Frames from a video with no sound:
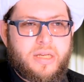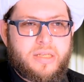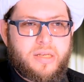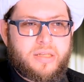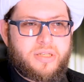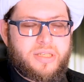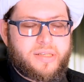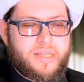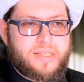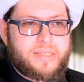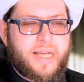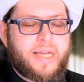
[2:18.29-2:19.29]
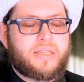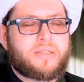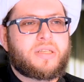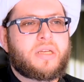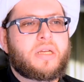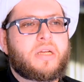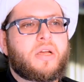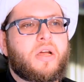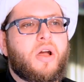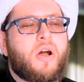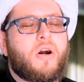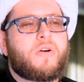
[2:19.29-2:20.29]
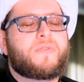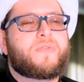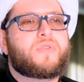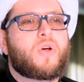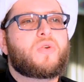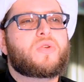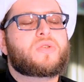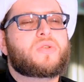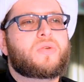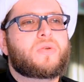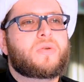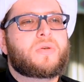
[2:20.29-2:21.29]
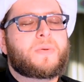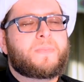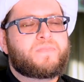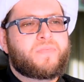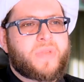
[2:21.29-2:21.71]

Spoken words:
Such is the state of those who